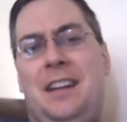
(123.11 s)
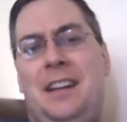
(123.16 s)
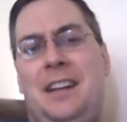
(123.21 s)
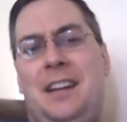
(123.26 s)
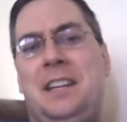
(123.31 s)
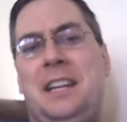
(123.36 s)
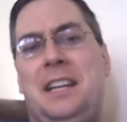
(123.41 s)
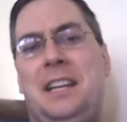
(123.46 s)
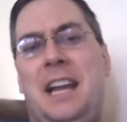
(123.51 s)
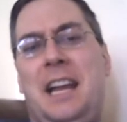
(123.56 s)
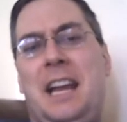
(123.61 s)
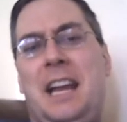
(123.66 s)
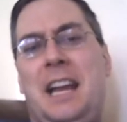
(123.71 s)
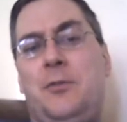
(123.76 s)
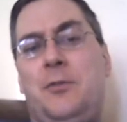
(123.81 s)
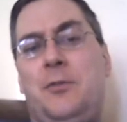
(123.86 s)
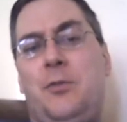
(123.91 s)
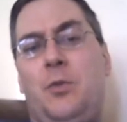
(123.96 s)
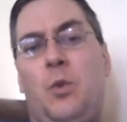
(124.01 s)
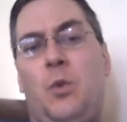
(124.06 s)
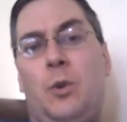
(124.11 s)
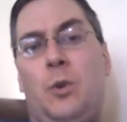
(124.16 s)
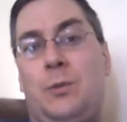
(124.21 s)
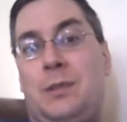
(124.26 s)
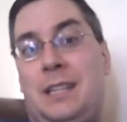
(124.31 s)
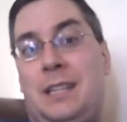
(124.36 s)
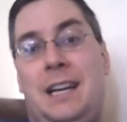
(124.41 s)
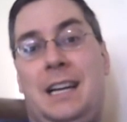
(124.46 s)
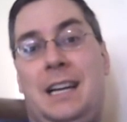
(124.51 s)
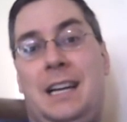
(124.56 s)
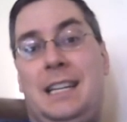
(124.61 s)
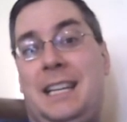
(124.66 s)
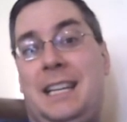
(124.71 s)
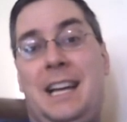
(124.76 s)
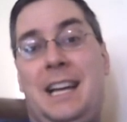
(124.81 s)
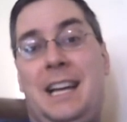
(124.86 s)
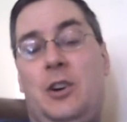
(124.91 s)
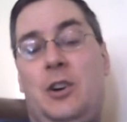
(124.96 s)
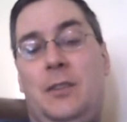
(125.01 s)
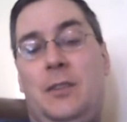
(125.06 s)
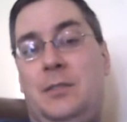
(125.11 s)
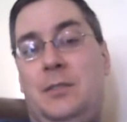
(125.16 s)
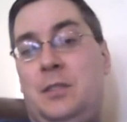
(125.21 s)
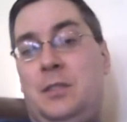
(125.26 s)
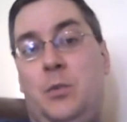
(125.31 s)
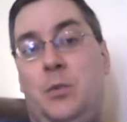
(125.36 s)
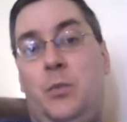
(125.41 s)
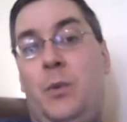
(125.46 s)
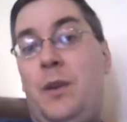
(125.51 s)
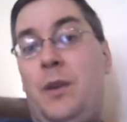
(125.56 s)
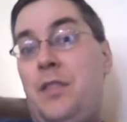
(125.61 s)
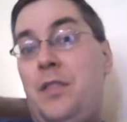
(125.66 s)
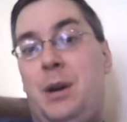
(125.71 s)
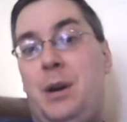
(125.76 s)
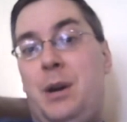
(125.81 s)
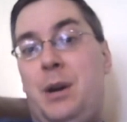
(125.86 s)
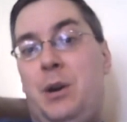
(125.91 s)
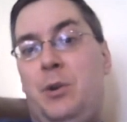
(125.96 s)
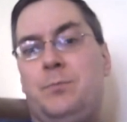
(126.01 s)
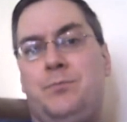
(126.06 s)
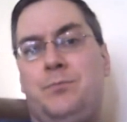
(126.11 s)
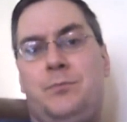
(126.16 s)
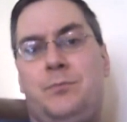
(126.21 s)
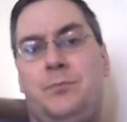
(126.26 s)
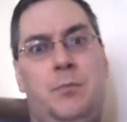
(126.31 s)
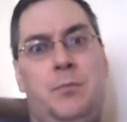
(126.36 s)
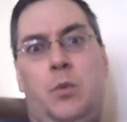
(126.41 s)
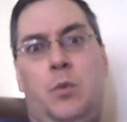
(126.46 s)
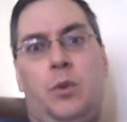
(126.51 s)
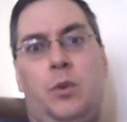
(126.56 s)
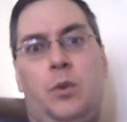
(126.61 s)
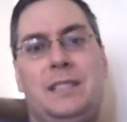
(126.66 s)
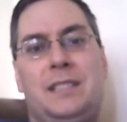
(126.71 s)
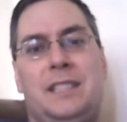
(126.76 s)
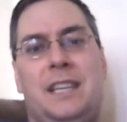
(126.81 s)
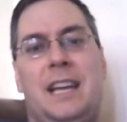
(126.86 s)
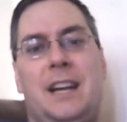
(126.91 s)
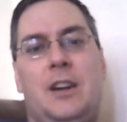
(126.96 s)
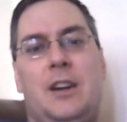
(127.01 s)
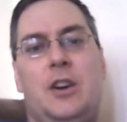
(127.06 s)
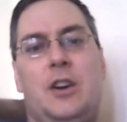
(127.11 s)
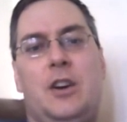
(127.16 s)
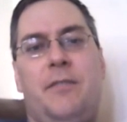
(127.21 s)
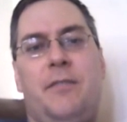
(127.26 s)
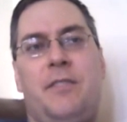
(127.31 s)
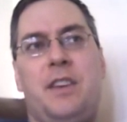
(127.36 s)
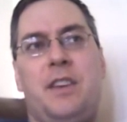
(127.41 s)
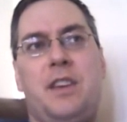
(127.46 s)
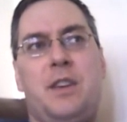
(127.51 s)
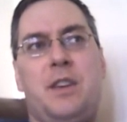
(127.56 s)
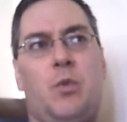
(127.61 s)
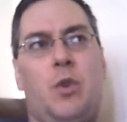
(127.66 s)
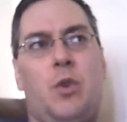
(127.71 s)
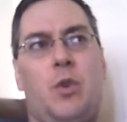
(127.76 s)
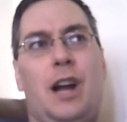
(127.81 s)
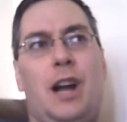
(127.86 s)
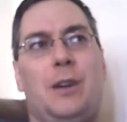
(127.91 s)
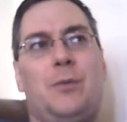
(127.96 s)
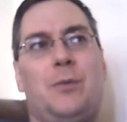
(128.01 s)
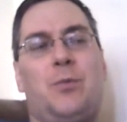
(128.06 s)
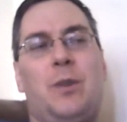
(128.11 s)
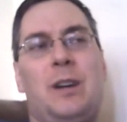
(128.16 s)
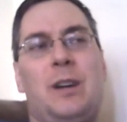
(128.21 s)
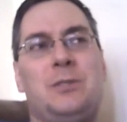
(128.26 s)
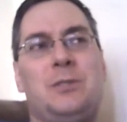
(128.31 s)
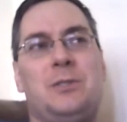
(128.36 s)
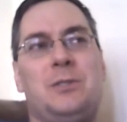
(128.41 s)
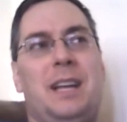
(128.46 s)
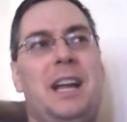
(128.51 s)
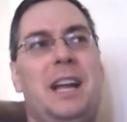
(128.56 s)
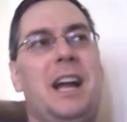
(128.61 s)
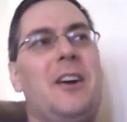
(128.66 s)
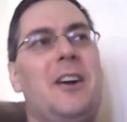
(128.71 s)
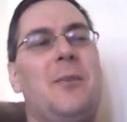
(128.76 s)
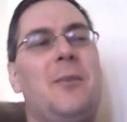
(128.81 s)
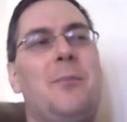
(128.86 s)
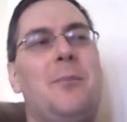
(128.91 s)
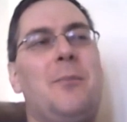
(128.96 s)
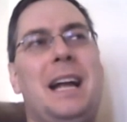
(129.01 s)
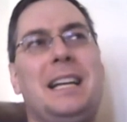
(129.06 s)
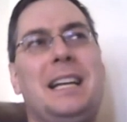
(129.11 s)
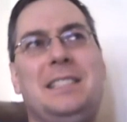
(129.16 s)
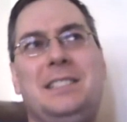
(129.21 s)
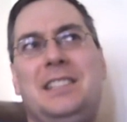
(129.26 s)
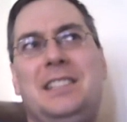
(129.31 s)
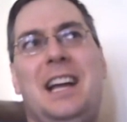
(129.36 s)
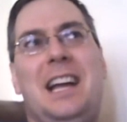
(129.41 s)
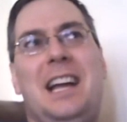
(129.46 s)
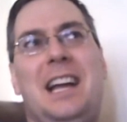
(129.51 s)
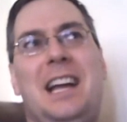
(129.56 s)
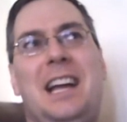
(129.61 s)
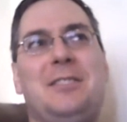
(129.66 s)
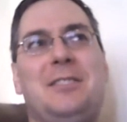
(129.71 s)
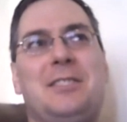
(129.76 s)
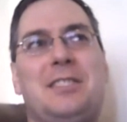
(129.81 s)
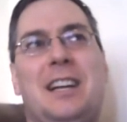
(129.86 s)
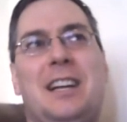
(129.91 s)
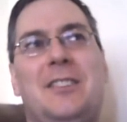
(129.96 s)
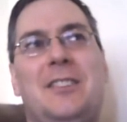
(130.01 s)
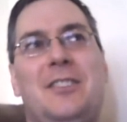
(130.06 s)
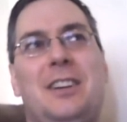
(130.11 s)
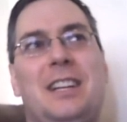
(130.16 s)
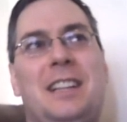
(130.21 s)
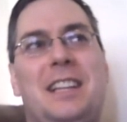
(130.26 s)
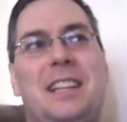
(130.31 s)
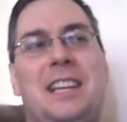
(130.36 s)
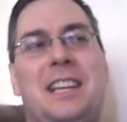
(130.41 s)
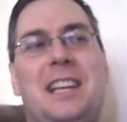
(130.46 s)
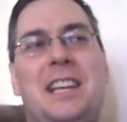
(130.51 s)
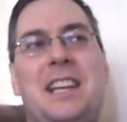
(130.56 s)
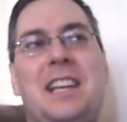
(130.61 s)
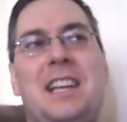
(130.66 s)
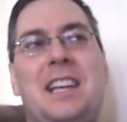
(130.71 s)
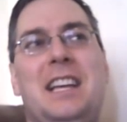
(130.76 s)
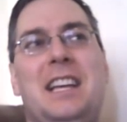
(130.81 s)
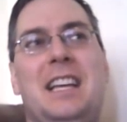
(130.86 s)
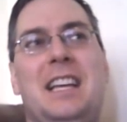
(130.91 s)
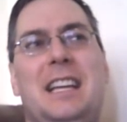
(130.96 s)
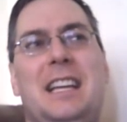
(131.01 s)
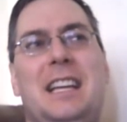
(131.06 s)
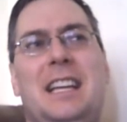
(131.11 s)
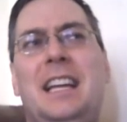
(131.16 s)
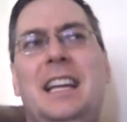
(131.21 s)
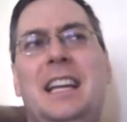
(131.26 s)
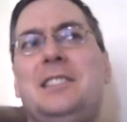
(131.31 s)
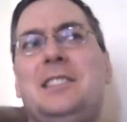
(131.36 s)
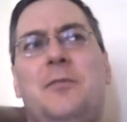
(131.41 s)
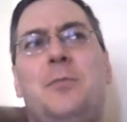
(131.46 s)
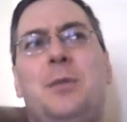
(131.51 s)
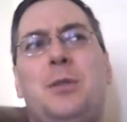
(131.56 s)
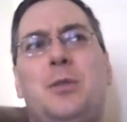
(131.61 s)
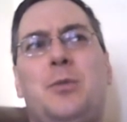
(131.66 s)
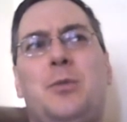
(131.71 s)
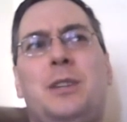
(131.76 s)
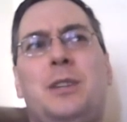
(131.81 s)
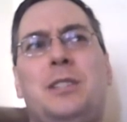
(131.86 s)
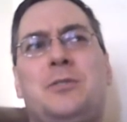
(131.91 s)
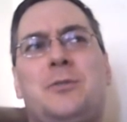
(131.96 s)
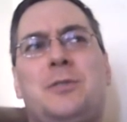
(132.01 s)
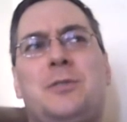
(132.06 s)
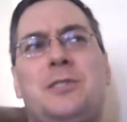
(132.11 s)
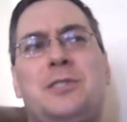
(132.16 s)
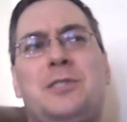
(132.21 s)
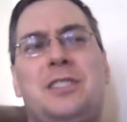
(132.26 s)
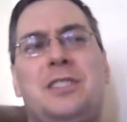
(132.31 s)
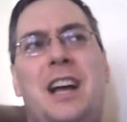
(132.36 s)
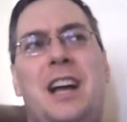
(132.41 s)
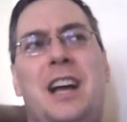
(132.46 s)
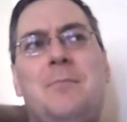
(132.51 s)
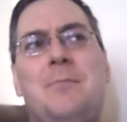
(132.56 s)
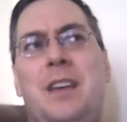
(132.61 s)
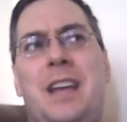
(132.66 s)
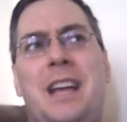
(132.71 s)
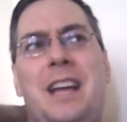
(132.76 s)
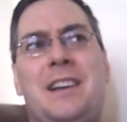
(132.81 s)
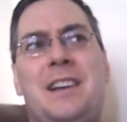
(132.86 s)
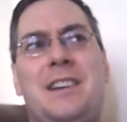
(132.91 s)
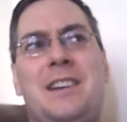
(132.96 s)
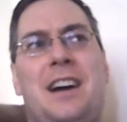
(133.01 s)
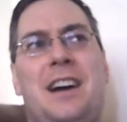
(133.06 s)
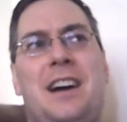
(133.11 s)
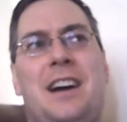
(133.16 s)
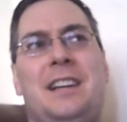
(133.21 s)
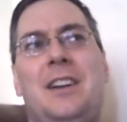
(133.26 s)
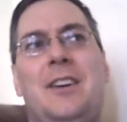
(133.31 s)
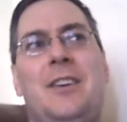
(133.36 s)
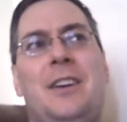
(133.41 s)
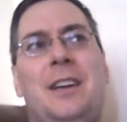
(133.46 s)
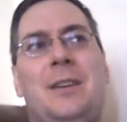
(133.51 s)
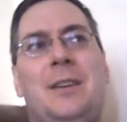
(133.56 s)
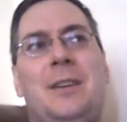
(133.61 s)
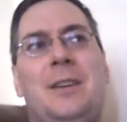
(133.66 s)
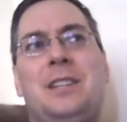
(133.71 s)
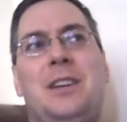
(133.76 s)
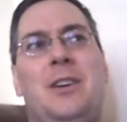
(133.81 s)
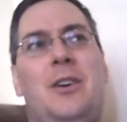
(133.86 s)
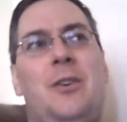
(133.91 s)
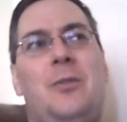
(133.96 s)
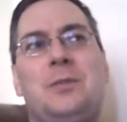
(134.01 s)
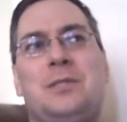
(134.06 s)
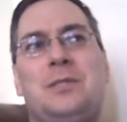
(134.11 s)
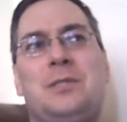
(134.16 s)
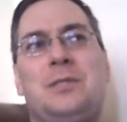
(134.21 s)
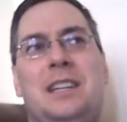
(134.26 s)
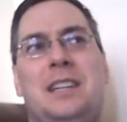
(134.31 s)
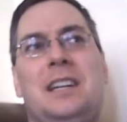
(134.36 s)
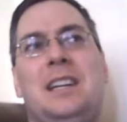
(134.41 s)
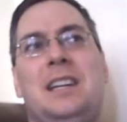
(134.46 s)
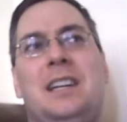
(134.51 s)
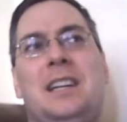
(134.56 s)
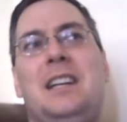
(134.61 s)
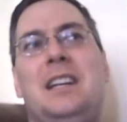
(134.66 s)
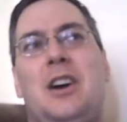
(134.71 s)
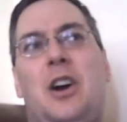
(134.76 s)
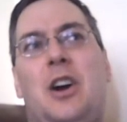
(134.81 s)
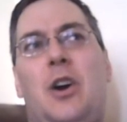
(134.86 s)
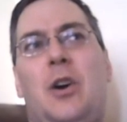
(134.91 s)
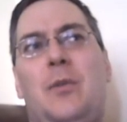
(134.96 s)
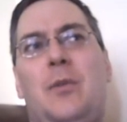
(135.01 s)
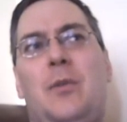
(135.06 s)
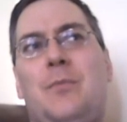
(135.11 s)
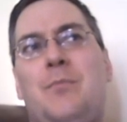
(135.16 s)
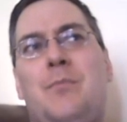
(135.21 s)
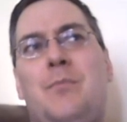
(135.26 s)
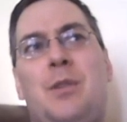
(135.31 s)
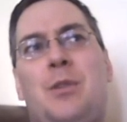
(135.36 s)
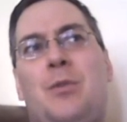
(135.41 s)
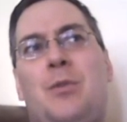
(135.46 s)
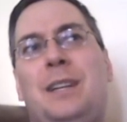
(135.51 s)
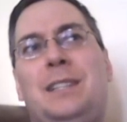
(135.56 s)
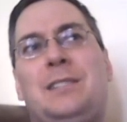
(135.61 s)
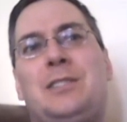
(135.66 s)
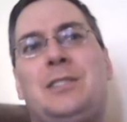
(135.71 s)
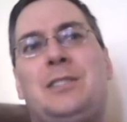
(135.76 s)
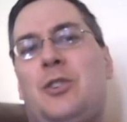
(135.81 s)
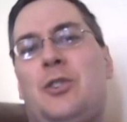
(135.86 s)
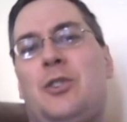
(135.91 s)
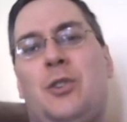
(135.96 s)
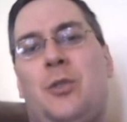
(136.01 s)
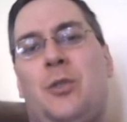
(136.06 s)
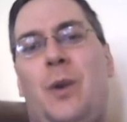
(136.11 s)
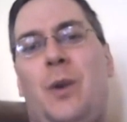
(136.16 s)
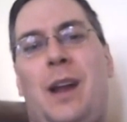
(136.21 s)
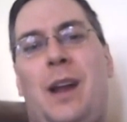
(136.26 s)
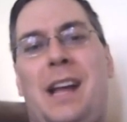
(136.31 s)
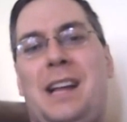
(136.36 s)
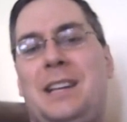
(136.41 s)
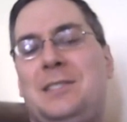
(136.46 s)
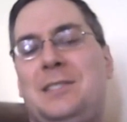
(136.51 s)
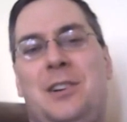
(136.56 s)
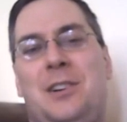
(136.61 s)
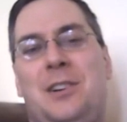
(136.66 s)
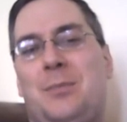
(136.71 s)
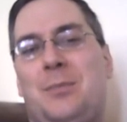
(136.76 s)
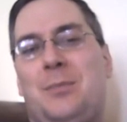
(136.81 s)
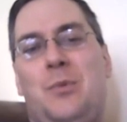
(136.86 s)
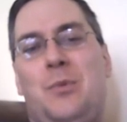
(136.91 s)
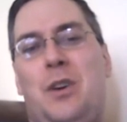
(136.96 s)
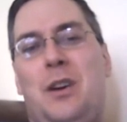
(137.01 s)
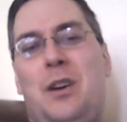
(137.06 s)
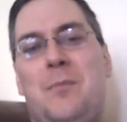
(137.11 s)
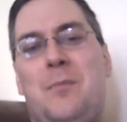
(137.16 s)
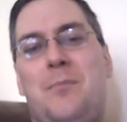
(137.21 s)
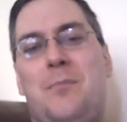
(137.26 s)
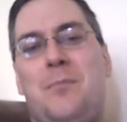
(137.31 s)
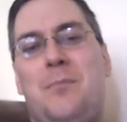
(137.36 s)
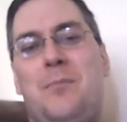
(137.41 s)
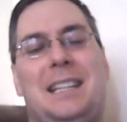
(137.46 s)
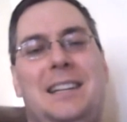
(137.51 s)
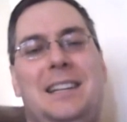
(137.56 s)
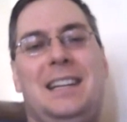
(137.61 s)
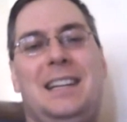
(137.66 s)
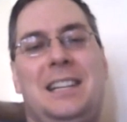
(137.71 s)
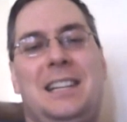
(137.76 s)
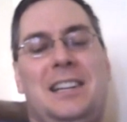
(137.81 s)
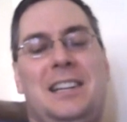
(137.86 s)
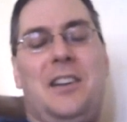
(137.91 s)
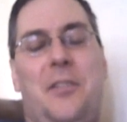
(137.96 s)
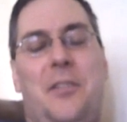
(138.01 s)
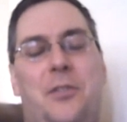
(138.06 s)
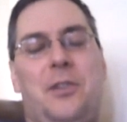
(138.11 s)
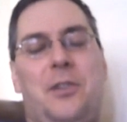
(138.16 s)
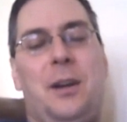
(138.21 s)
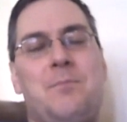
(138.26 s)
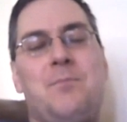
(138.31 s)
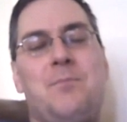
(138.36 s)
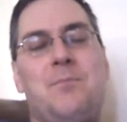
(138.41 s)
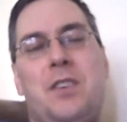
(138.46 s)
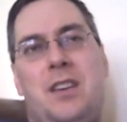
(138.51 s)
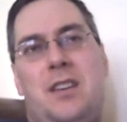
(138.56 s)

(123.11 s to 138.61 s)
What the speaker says: 1984 to kind of kick off, to win the belt and more or less kick off the rock and wrestling era. Back in his day, he was kind of like he is of Middle Eastern descent, and he was always the Middle Eastern, Iran is #1 bad guy kind of thing.